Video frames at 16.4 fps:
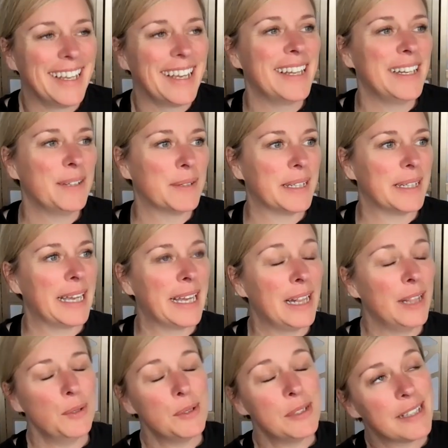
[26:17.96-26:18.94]
Anyway,
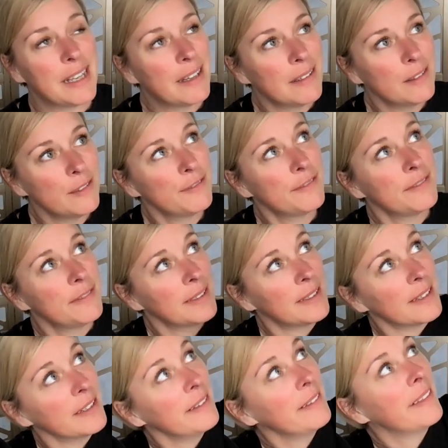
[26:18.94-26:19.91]
hello self.
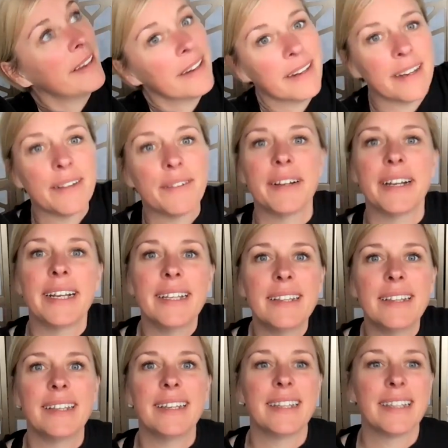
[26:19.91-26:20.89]
Are you there?
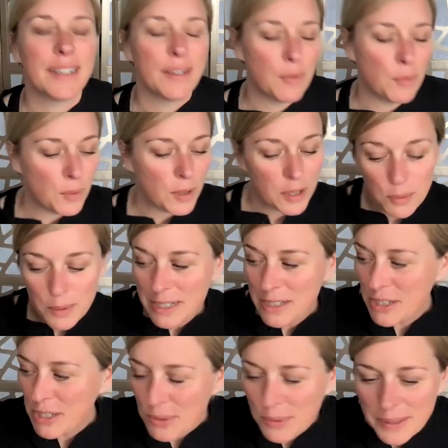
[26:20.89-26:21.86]
Right? Like, what are
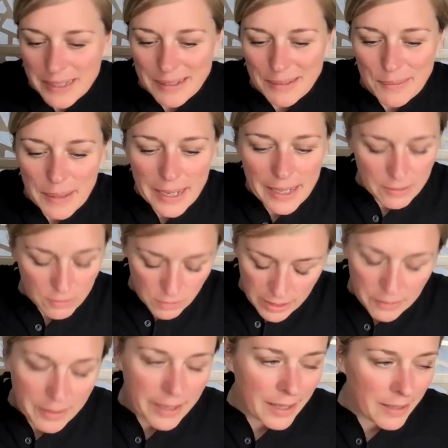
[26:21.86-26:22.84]
we doing? Why
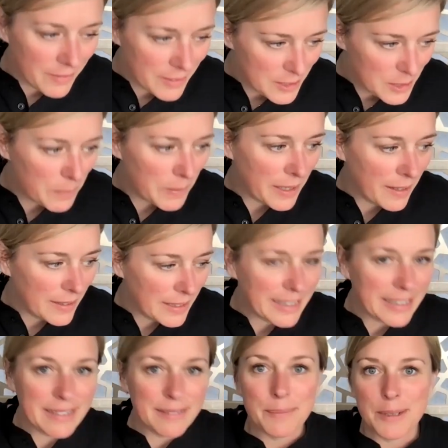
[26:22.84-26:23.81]
do I have this
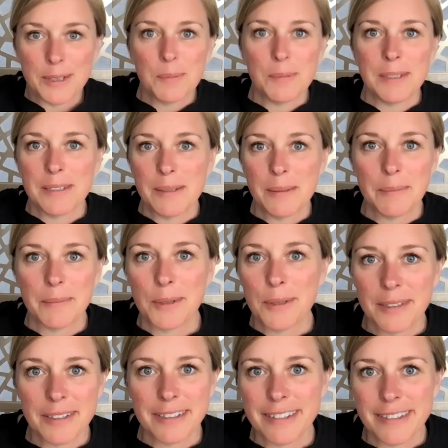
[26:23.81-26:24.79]
body? There must be something
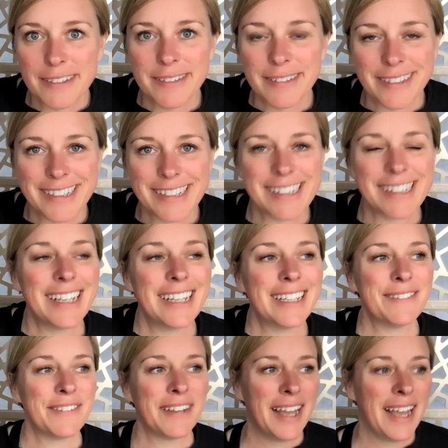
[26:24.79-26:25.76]
more to do in this
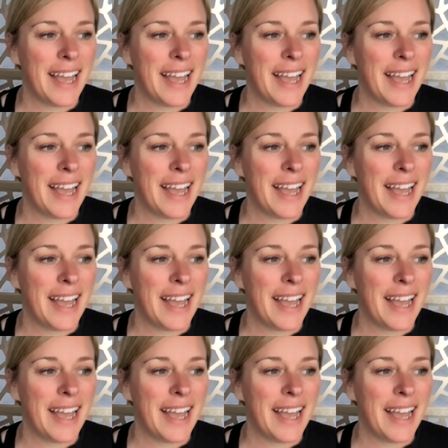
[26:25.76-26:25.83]
life.